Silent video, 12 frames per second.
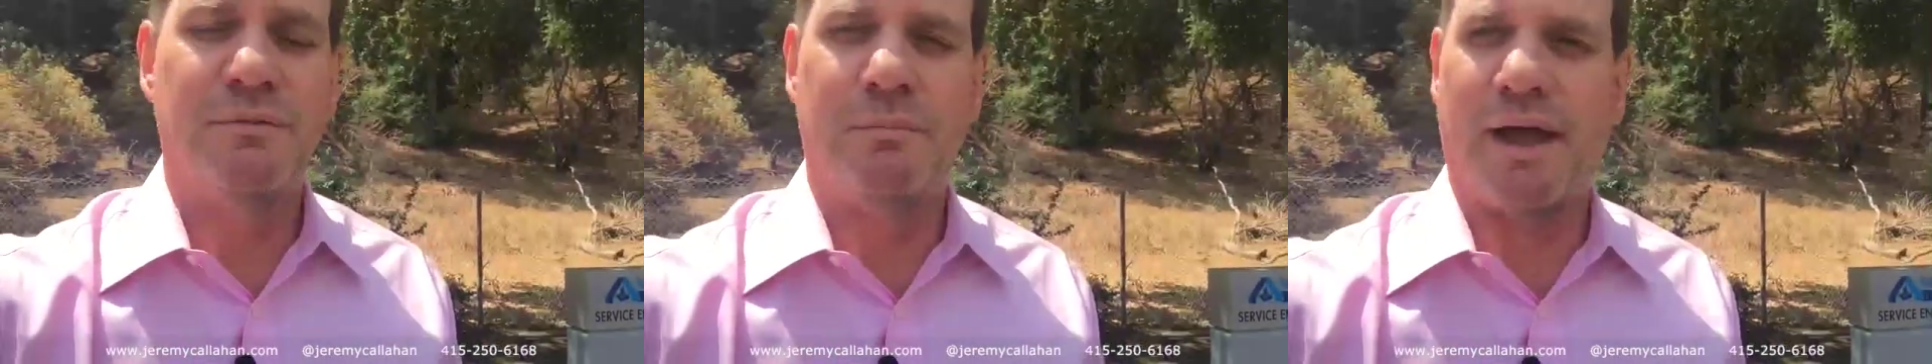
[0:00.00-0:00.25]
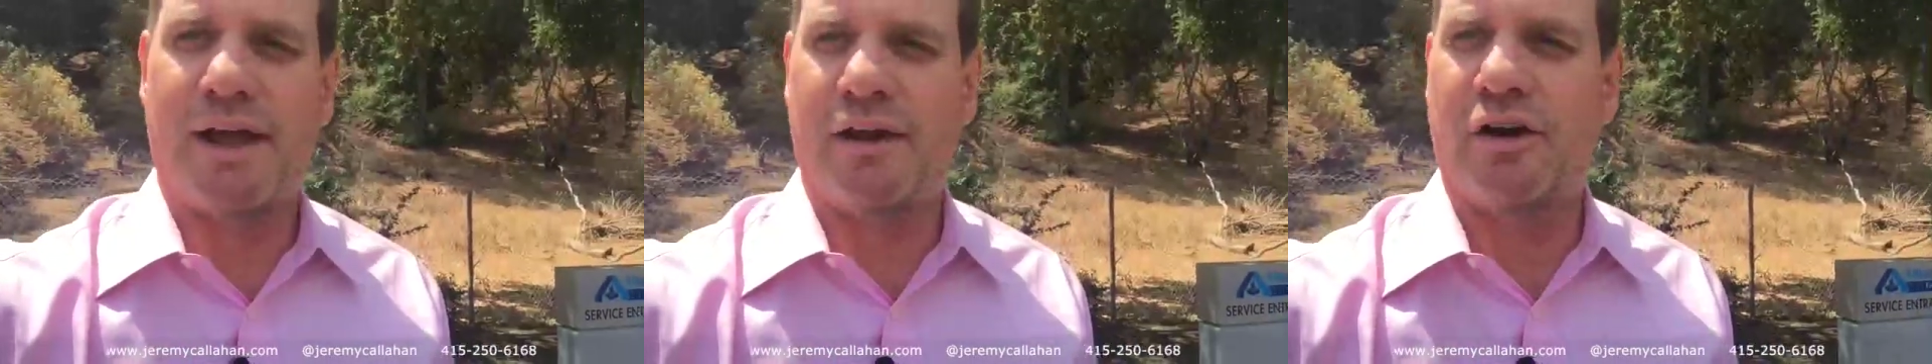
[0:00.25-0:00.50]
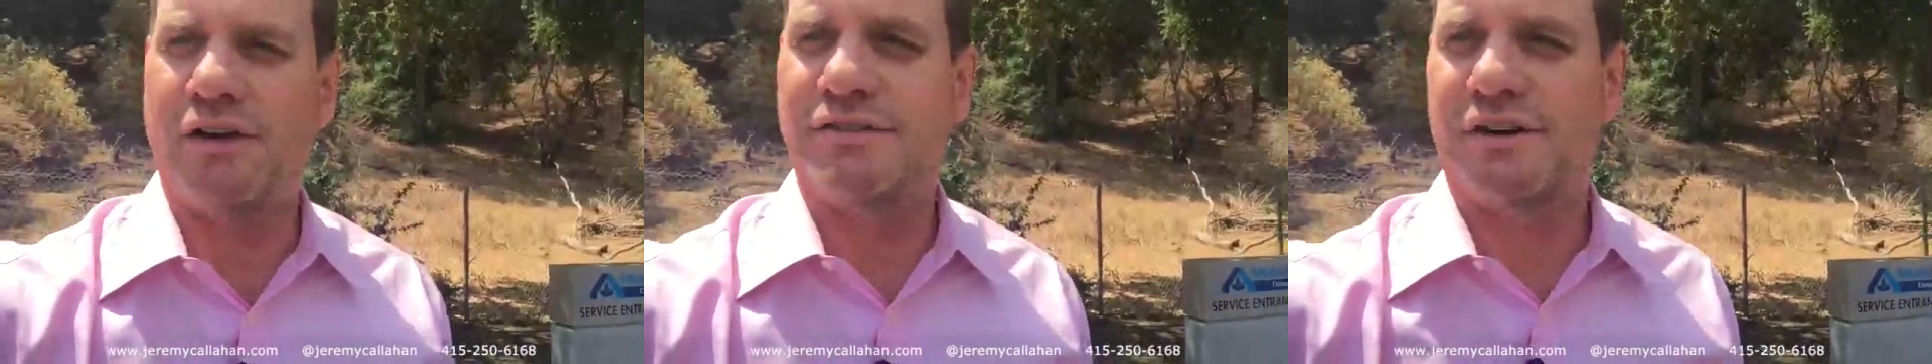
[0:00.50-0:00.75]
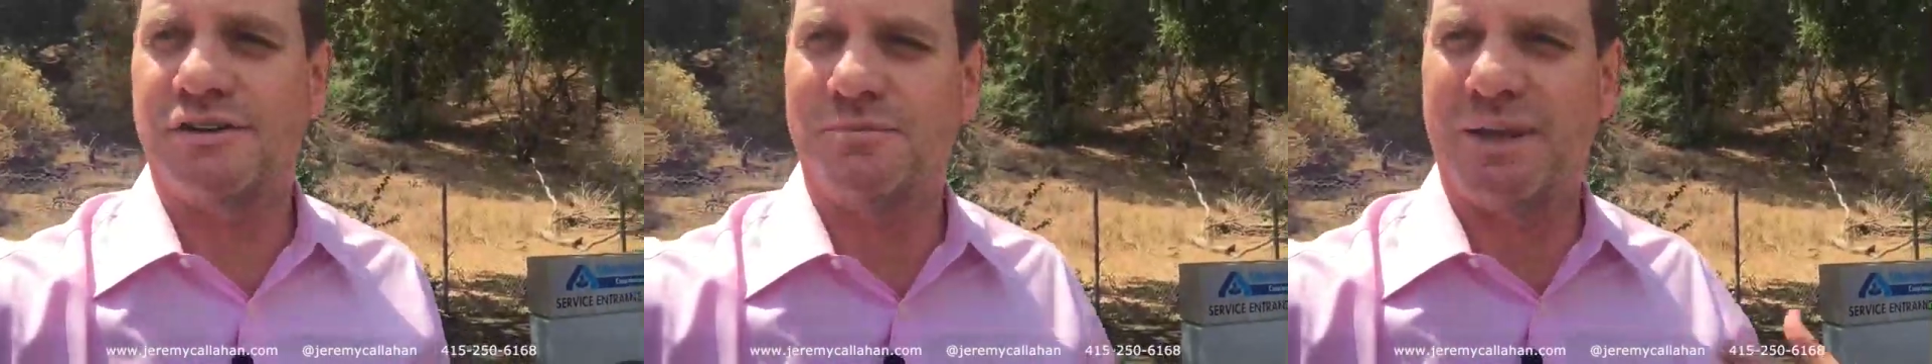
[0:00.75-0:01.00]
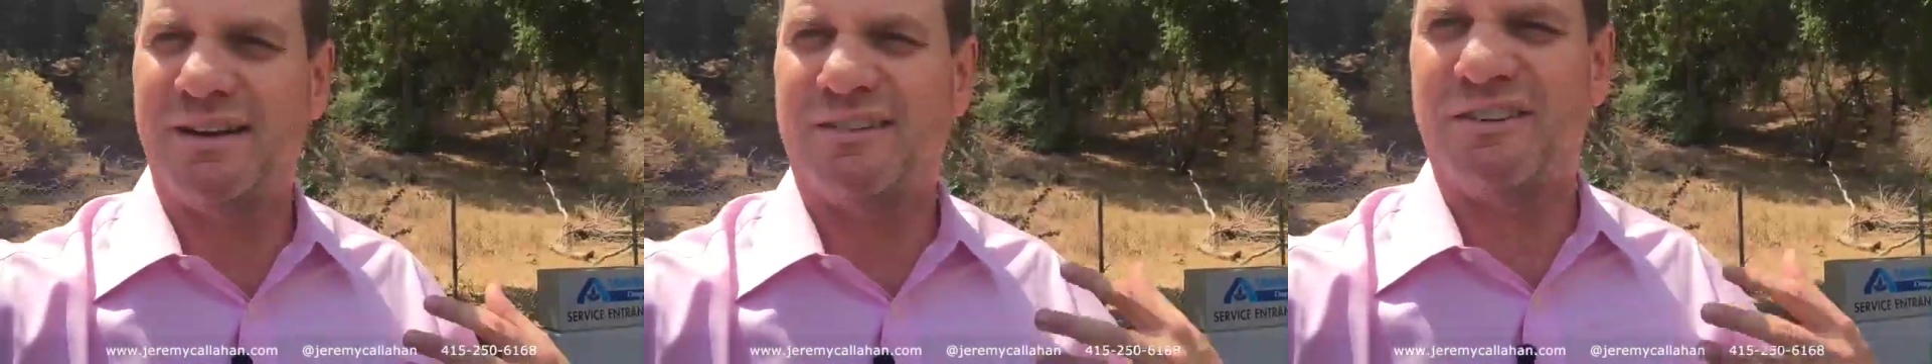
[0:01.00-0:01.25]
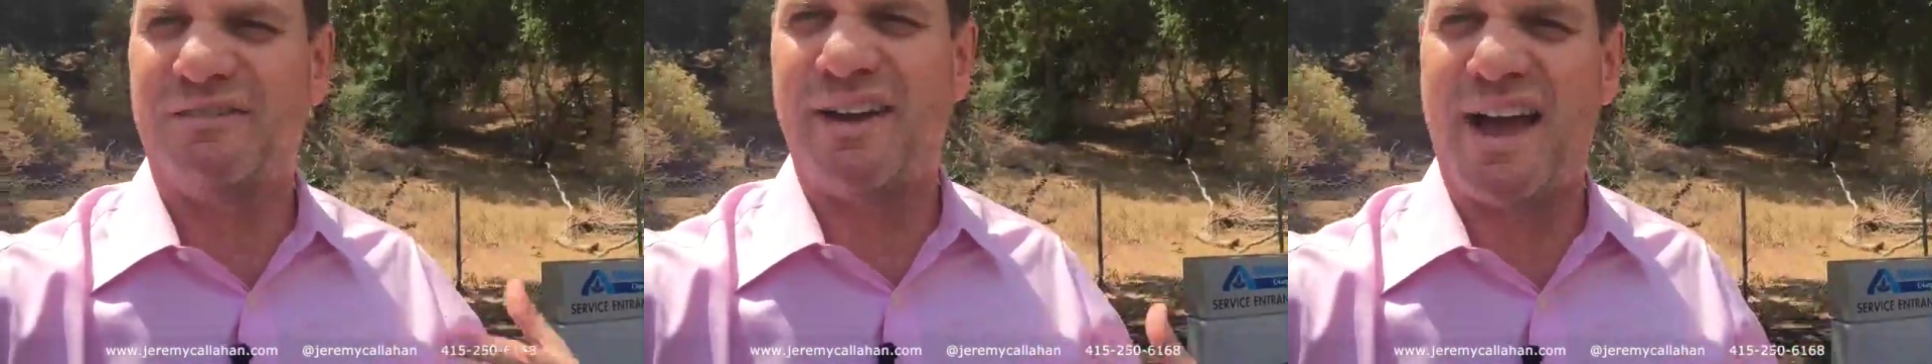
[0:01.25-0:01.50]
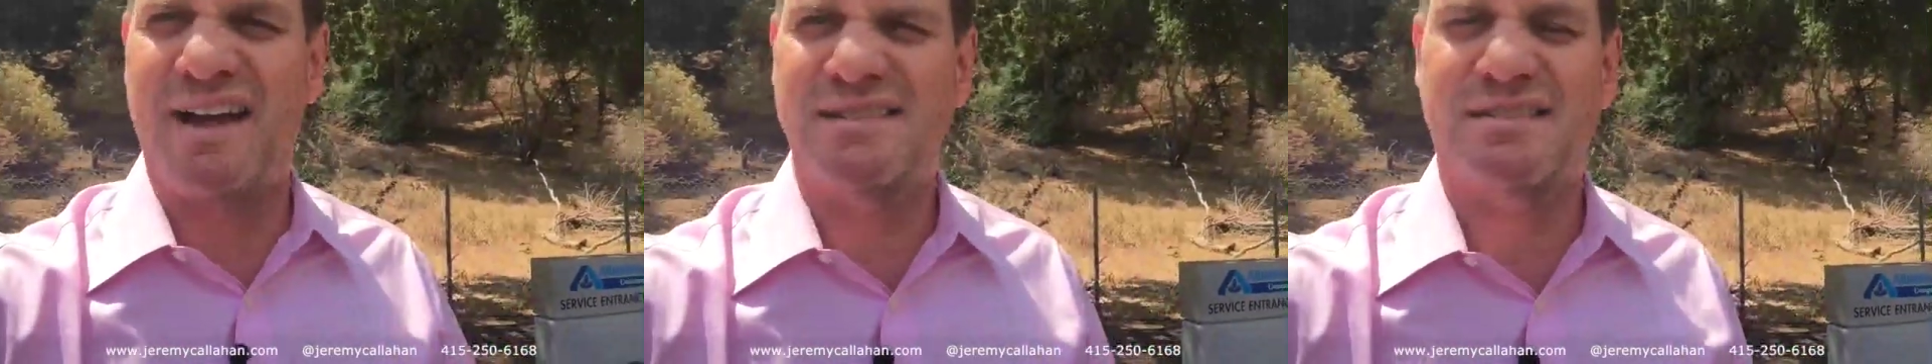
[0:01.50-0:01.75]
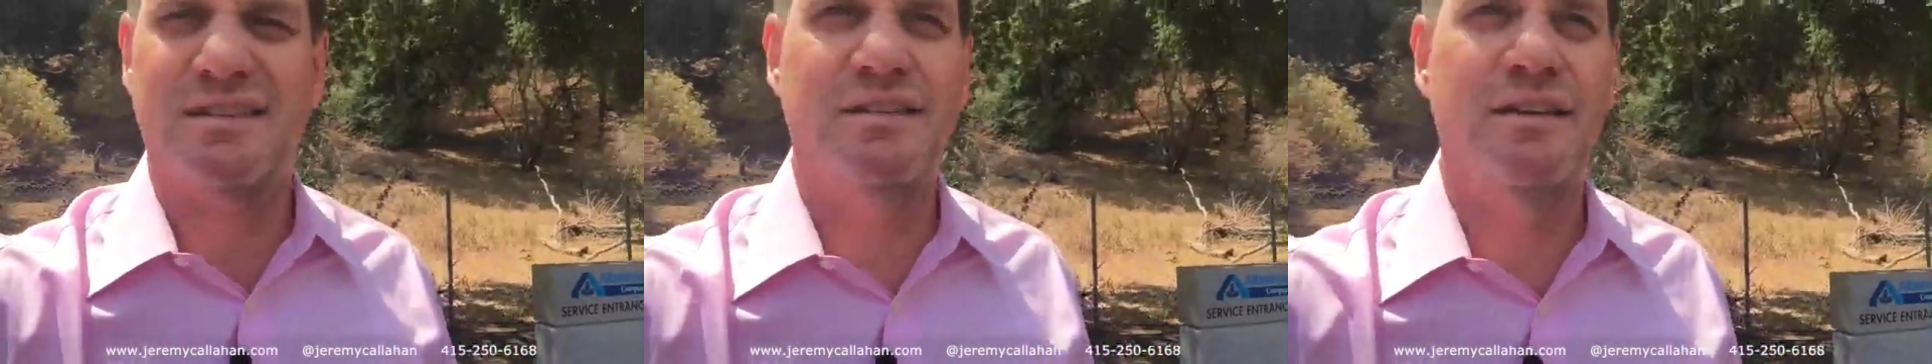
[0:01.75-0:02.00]
my heart starts beating a little
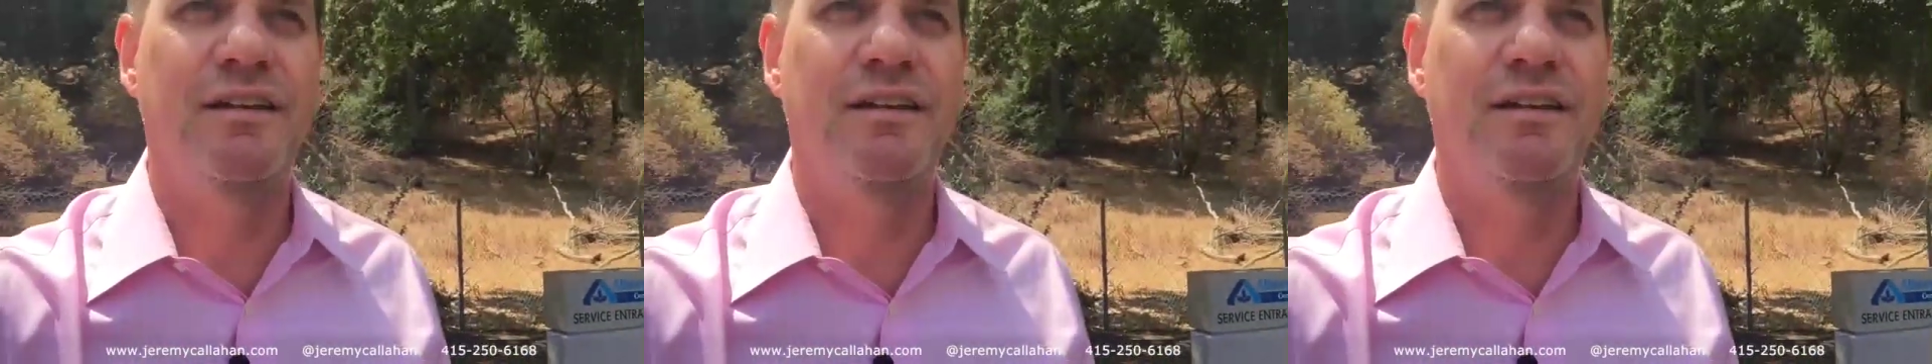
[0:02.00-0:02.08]
fast,